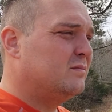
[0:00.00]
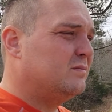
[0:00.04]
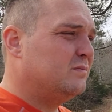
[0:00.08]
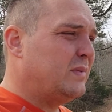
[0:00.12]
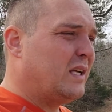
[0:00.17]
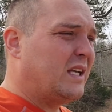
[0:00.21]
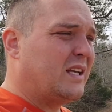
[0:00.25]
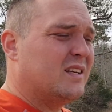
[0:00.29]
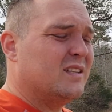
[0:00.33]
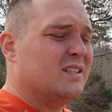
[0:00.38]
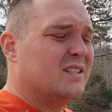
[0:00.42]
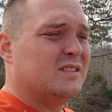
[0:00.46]

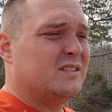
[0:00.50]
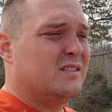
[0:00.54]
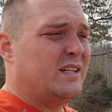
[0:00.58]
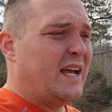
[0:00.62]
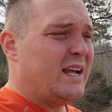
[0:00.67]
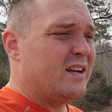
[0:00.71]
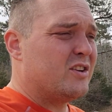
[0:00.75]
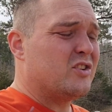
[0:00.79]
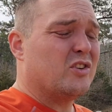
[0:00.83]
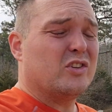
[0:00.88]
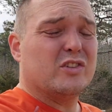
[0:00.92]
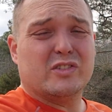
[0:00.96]
because
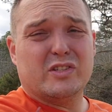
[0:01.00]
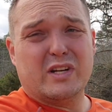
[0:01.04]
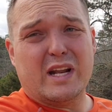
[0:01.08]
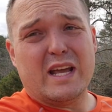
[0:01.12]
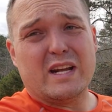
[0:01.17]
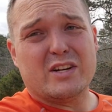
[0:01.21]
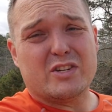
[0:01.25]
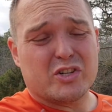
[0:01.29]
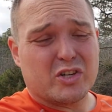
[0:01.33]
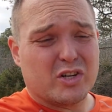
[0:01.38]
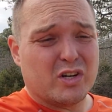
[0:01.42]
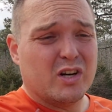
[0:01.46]
nature is
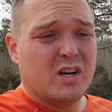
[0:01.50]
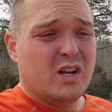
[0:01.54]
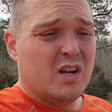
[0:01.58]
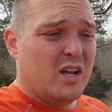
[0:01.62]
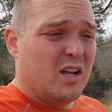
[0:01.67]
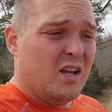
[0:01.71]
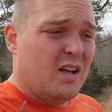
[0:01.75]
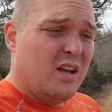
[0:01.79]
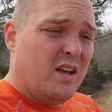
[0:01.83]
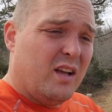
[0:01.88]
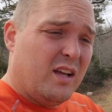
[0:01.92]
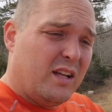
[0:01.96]
nature.
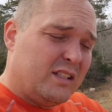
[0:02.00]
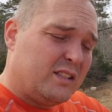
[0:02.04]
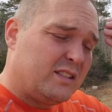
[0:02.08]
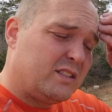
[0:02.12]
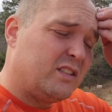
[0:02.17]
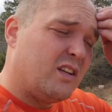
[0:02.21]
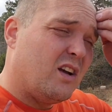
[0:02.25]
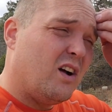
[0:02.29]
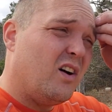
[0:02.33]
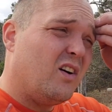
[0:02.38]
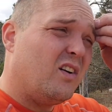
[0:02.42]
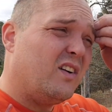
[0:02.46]

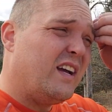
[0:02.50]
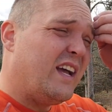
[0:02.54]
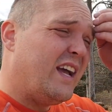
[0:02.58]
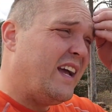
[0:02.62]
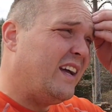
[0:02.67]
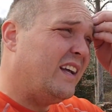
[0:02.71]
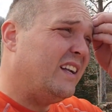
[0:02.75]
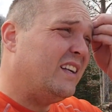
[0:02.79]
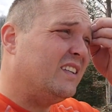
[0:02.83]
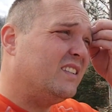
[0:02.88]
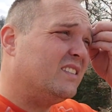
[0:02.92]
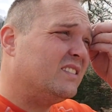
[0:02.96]
So
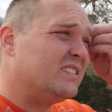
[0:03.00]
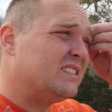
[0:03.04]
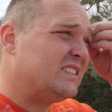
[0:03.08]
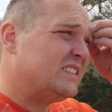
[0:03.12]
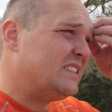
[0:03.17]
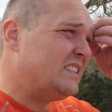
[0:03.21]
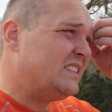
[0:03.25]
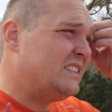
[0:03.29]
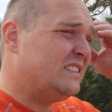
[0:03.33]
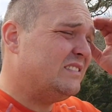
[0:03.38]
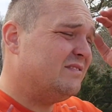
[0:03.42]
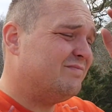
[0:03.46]
and
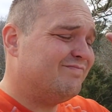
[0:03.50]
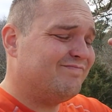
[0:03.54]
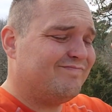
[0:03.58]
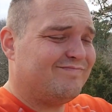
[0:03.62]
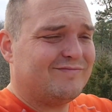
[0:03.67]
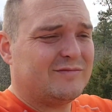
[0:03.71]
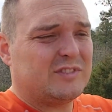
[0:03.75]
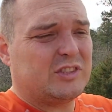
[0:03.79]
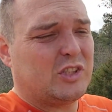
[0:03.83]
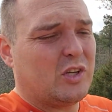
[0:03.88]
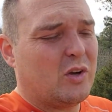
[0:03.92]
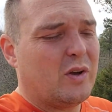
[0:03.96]

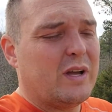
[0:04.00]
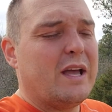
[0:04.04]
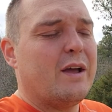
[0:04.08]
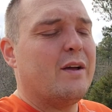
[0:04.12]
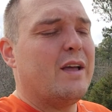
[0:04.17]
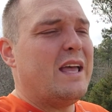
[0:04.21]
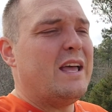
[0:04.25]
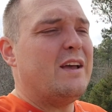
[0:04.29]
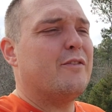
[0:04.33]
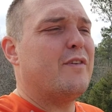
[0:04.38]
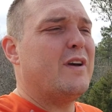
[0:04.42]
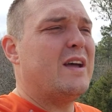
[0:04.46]
so if,
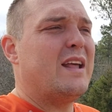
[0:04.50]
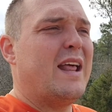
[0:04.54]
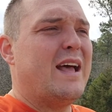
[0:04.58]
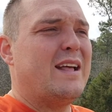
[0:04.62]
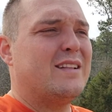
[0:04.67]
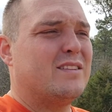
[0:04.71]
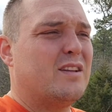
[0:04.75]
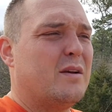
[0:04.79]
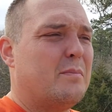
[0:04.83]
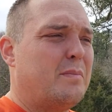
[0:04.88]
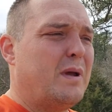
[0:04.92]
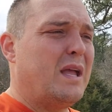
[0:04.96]
if it
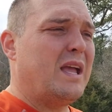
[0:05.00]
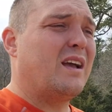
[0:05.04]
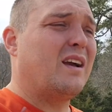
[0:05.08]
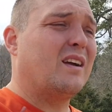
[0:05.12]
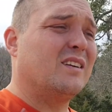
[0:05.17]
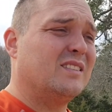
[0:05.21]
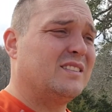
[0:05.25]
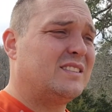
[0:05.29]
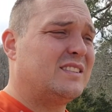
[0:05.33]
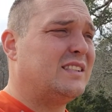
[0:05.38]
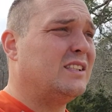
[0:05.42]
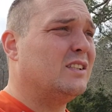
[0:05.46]
ends up being
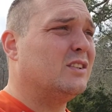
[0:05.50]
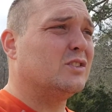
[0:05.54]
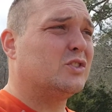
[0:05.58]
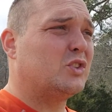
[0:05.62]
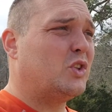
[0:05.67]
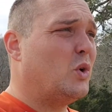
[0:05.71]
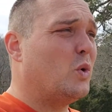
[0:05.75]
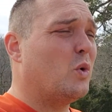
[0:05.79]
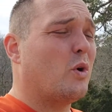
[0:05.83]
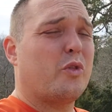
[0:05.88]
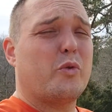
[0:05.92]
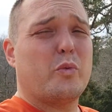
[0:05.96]
still
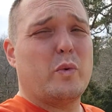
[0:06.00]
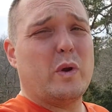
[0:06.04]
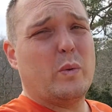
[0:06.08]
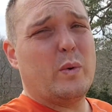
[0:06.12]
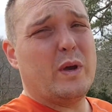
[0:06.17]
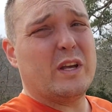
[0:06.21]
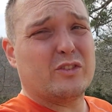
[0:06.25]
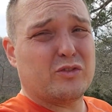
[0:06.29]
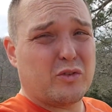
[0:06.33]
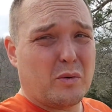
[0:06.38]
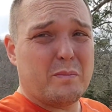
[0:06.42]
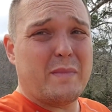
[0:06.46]
two or three
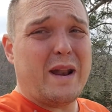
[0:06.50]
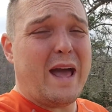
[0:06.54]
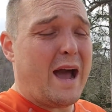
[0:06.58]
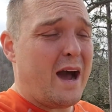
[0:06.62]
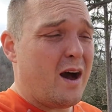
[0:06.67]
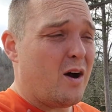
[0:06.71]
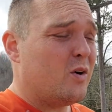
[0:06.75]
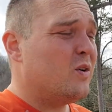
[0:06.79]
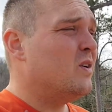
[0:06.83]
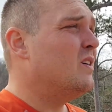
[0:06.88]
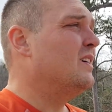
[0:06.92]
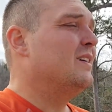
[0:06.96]
weeks from
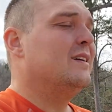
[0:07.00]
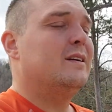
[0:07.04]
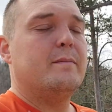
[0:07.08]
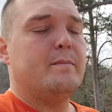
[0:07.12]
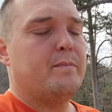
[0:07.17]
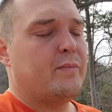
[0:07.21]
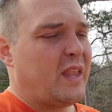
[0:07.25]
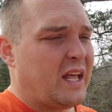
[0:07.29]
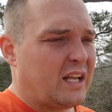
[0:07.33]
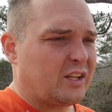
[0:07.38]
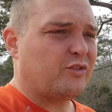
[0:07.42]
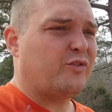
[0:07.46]
now,
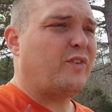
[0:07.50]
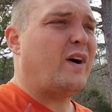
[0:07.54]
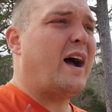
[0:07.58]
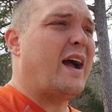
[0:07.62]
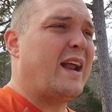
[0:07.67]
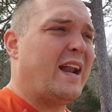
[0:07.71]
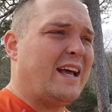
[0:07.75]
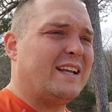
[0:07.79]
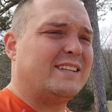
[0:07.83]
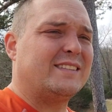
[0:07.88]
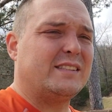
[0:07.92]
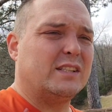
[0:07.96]
that's
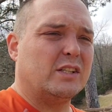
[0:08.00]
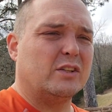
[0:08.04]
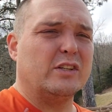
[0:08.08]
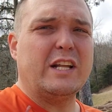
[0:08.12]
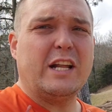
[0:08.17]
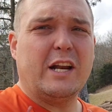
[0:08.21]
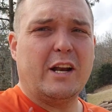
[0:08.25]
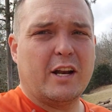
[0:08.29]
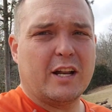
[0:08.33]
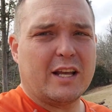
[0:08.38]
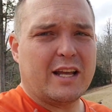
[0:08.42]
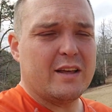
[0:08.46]
fine. I still
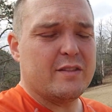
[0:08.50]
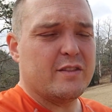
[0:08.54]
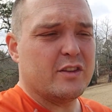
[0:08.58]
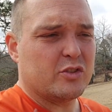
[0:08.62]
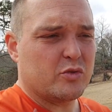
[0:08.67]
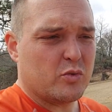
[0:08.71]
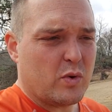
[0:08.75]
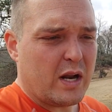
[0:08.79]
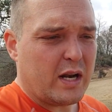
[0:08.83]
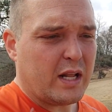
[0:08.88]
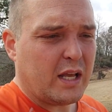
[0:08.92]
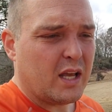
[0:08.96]
needed to get this
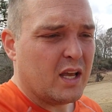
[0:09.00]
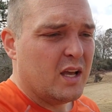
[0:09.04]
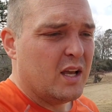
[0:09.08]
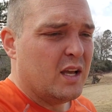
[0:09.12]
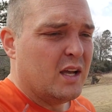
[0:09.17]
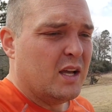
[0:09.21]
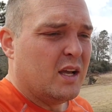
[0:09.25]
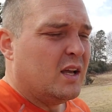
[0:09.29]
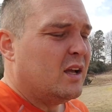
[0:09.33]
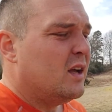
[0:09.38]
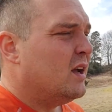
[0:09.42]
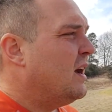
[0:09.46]
ready.
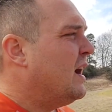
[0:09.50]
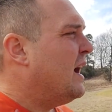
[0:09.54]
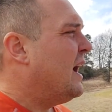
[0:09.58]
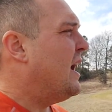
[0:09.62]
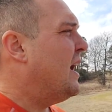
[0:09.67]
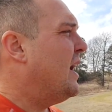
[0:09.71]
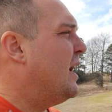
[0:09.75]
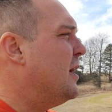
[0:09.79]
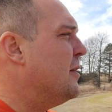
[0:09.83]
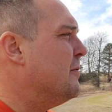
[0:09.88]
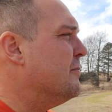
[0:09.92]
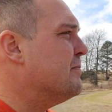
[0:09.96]

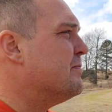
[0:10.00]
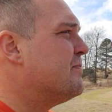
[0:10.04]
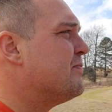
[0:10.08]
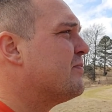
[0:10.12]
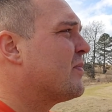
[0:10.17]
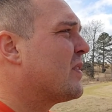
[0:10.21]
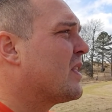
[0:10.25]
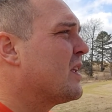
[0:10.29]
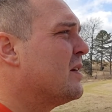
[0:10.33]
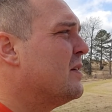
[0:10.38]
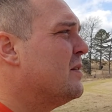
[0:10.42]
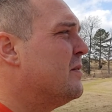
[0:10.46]
Um,
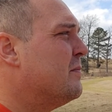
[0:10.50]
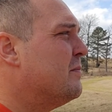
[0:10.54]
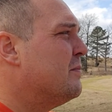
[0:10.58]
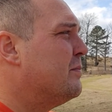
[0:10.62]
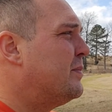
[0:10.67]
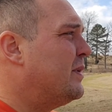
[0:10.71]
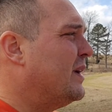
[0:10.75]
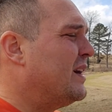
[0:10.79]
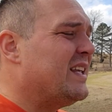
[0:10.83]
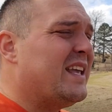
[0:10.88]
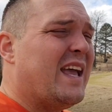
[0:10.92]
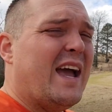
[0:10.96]

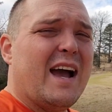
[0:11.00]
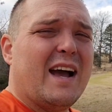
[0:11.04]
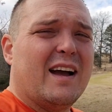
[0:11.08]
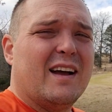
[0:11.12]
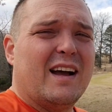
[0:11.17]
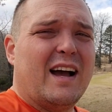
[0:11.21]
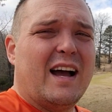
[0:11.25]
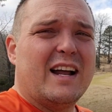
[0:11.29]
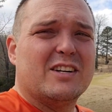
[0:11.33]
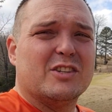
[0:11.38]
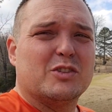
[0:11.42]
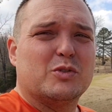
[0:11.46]
but yeah,
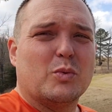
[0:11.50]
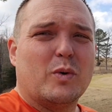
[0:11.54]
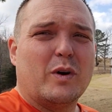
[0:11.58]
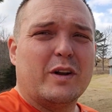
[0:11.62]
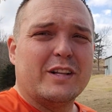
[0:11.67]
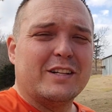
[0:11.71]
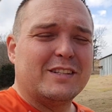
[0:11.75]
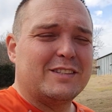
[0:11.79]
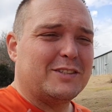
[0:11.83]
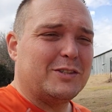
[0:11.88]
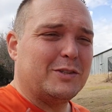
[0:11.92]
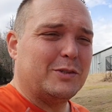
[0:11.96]
I just
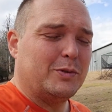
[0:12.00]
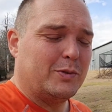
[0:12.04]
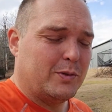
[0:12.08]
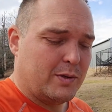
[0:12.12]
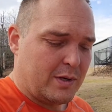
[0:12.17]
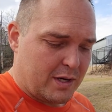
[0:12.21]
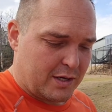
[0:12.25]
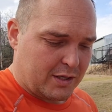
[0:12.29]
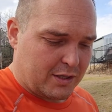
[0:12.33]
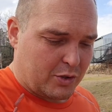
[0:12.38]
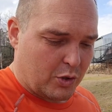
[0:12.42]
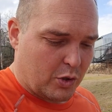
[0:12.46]
wanted to
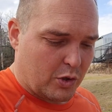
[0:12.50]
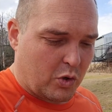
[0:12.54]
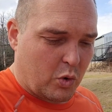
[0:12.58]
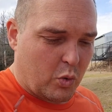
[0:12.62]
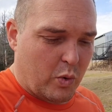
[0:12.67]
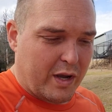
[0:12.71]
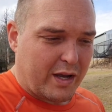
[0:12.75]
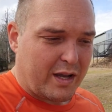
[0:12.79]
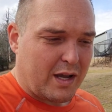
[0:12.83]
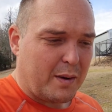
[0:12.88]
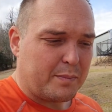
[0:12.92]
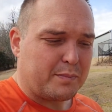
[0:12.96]
uh, do a
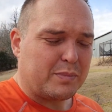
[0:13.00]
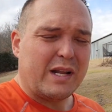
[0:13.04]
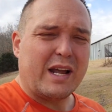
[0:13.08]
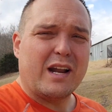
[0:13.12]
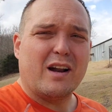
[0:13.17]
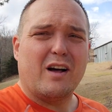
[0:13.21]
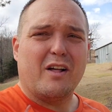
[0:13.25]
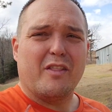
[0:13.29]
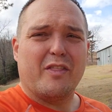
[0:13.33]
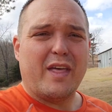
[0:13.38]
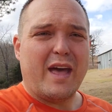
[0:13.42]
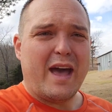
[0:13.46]
quick update
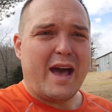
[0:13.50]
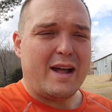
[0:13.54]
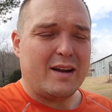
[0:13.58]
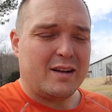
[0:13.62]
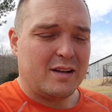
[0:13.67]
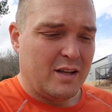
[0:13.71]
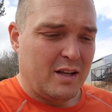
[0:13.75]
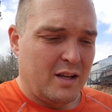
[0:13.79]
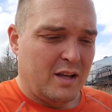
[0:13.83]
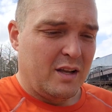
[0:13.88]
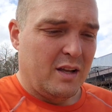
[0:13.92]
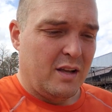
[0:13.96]
on that.
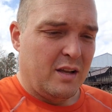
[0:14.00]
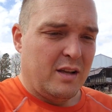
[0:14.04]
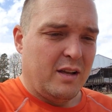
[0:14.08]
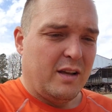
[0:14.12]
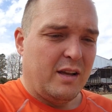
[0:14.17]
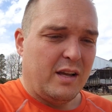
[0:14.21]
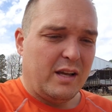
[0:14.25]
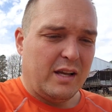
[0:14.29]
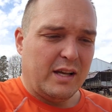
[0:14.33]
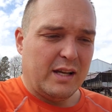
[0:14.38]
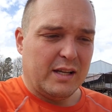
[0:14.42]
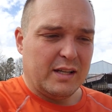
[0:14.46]

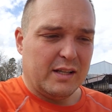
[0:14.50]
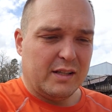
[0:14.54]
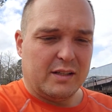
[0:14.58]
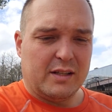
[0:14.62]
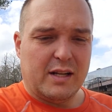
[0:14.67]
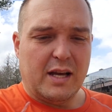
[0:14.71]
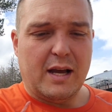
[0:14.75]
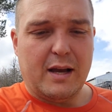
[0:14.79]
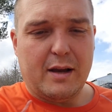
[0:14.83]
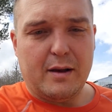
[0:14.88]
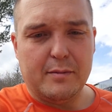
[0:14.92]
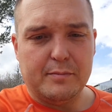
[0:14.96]
And
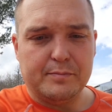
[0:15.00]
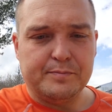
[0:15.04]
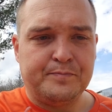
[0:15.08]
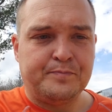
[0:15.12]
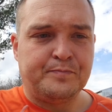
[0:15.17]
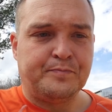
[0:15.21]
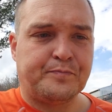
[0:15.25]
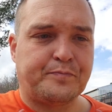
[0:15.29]
um,